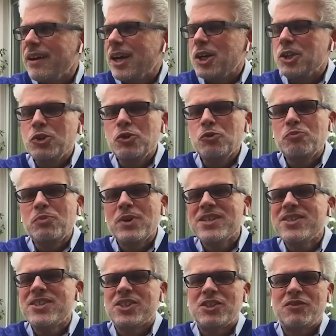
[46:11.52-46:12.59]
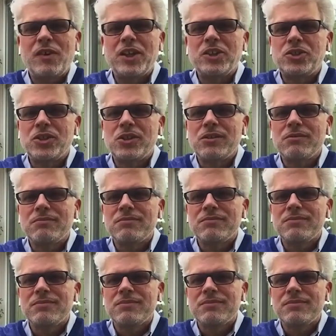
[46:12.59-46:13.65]
a new business venture.
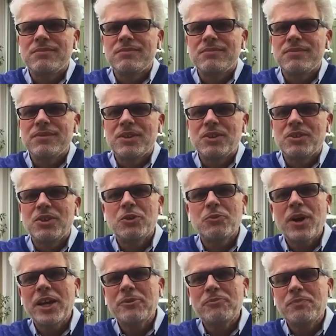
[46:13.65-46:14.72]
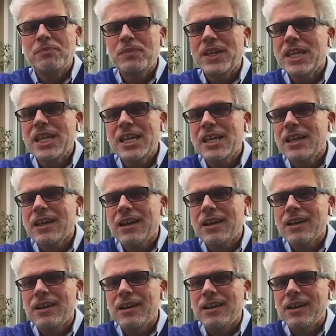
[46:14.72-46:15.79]
There might be
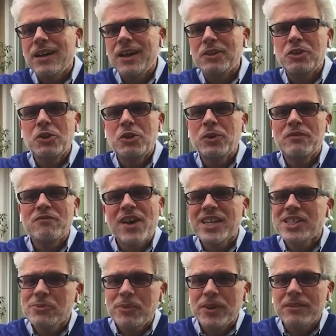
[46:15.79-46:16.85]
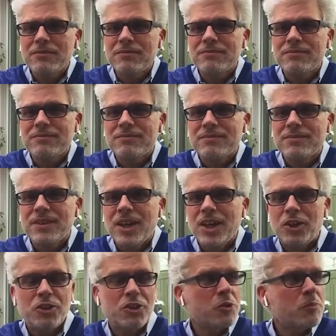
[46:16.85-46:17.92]
a new investment.
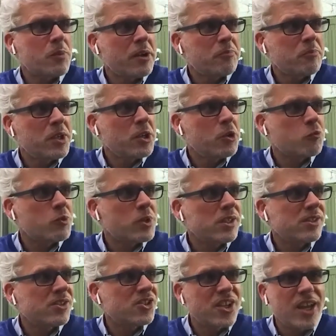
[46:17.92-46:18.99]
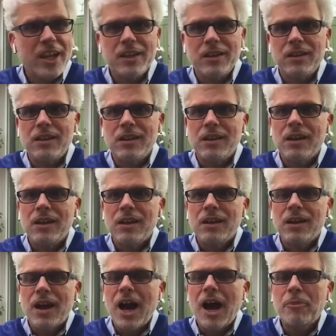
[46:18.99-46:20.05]
There might be a real estate
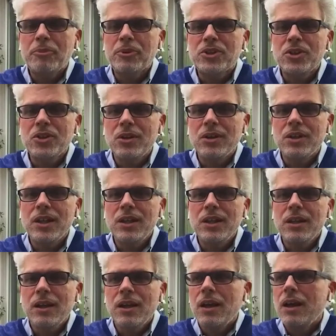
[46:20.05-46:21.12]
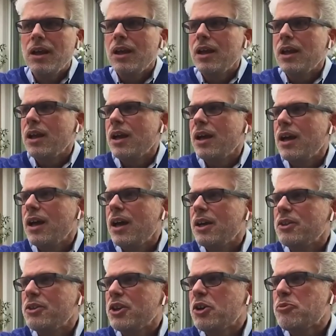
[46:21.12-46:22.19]
opportunity.
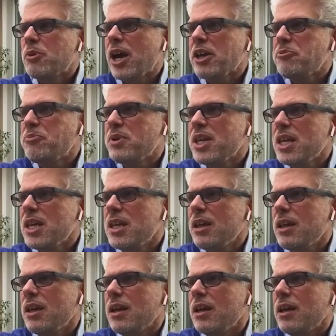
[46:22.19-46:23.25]
There might be